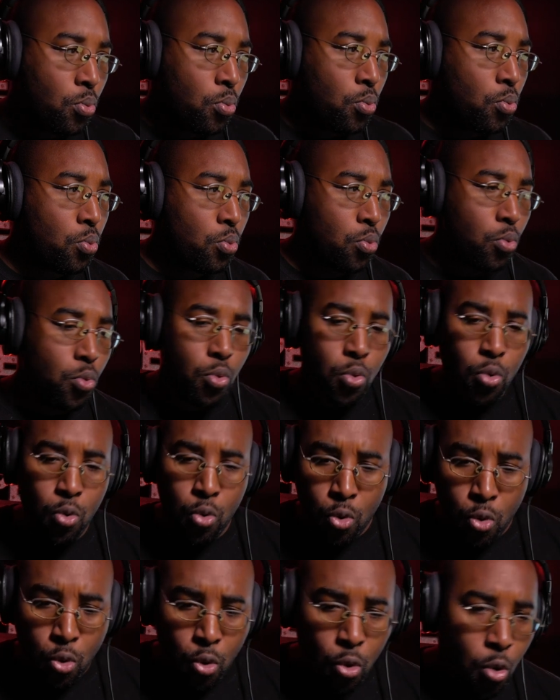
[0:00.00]

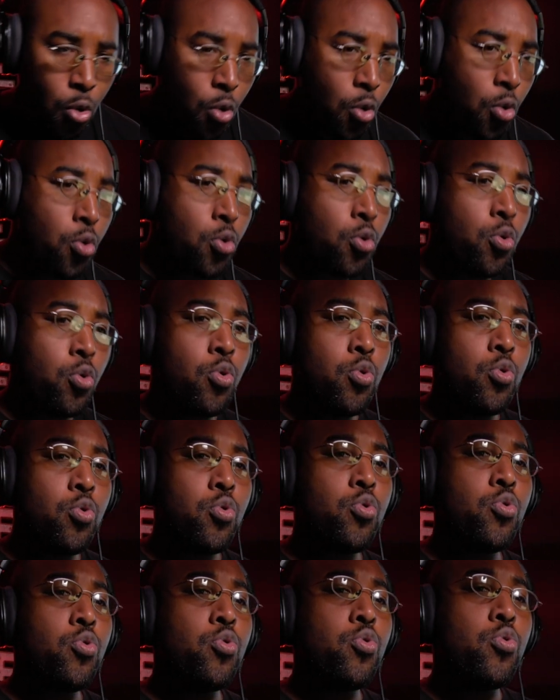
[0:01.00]

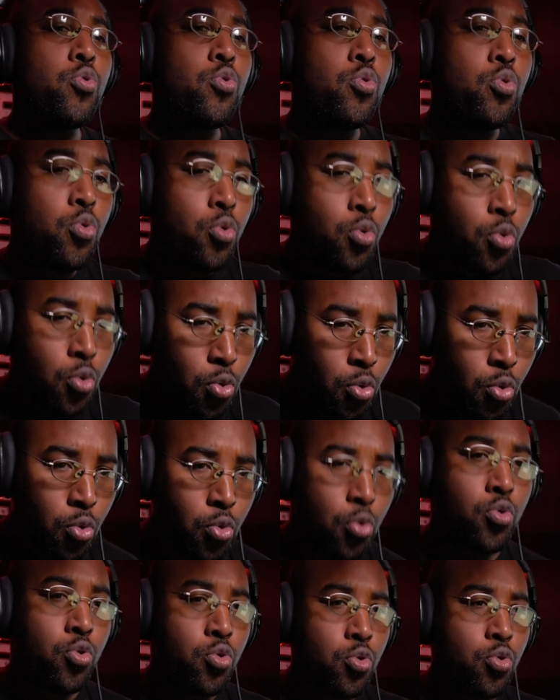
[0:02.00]

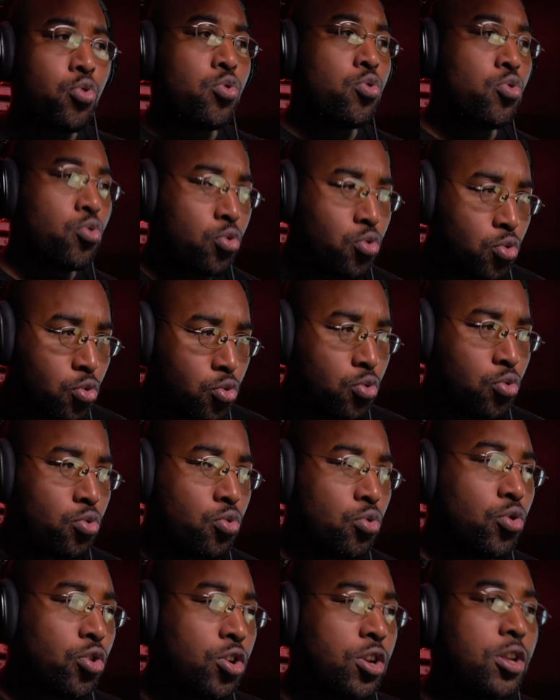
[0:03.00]

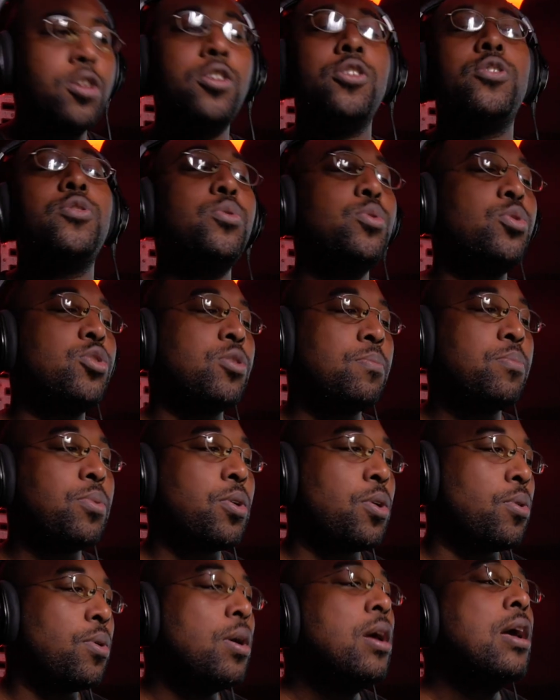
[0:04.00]
whoa, and then a new
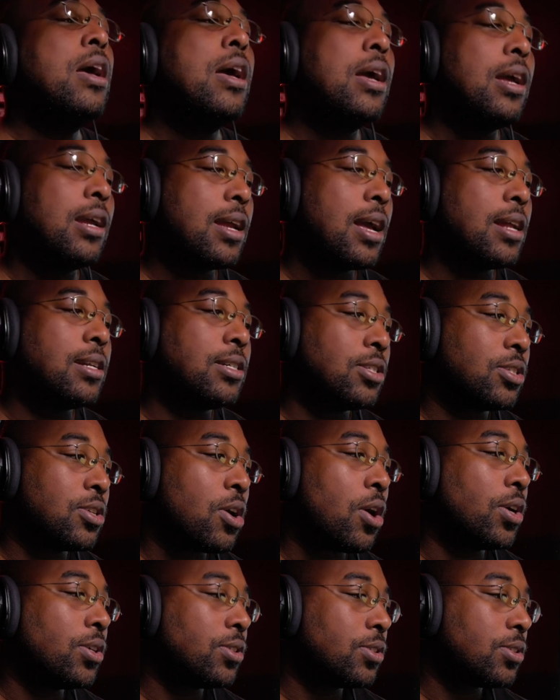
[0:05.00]
tempo kind of
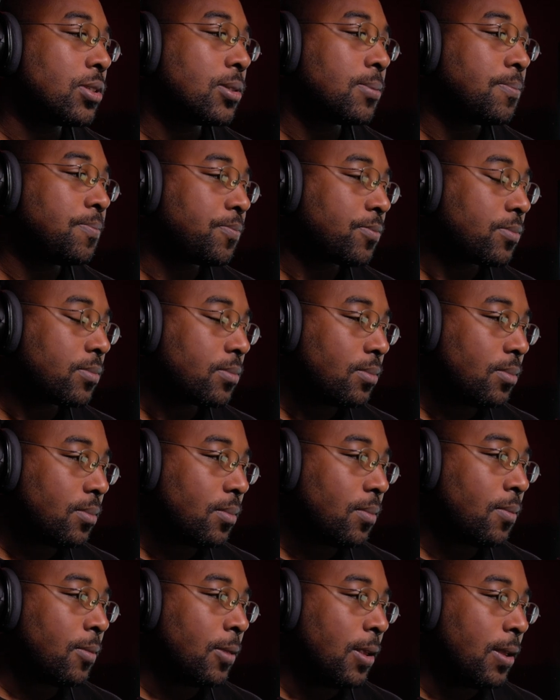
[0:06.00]
starts
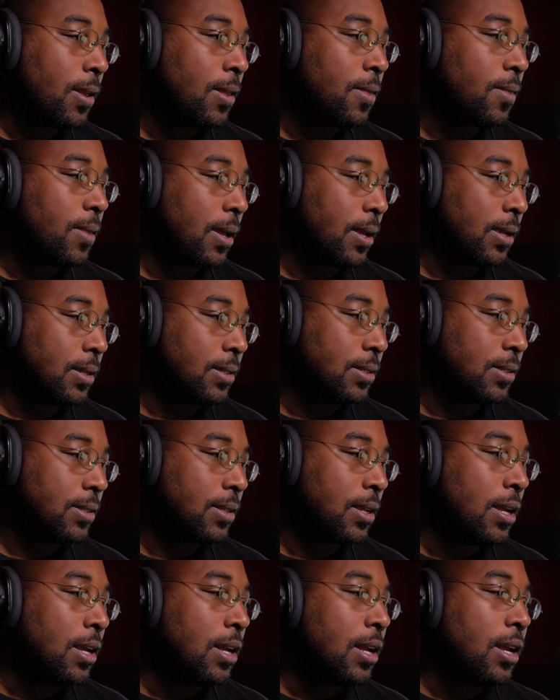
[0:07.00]
and things.
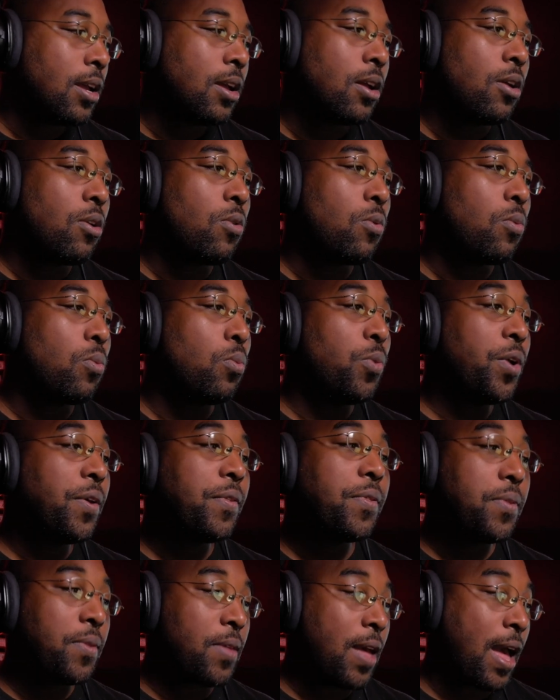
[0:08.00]

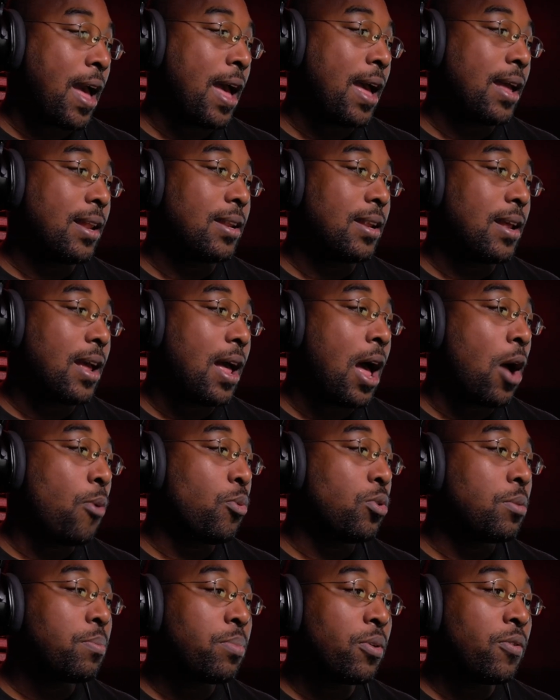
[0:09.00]
With that, I
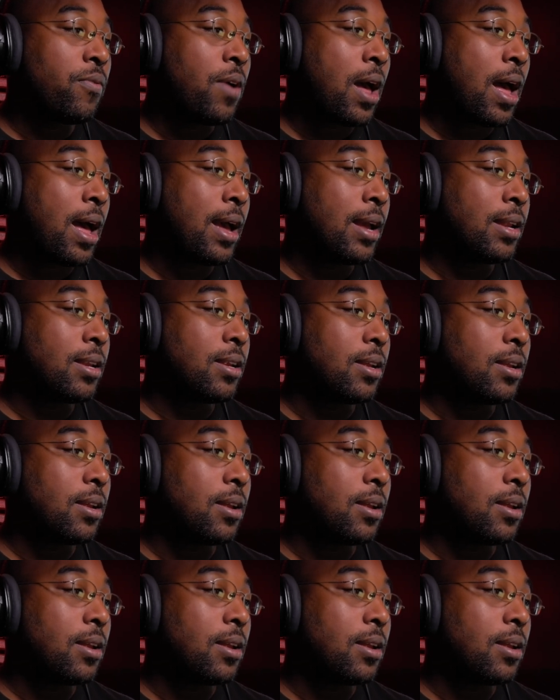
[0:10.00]
want to provide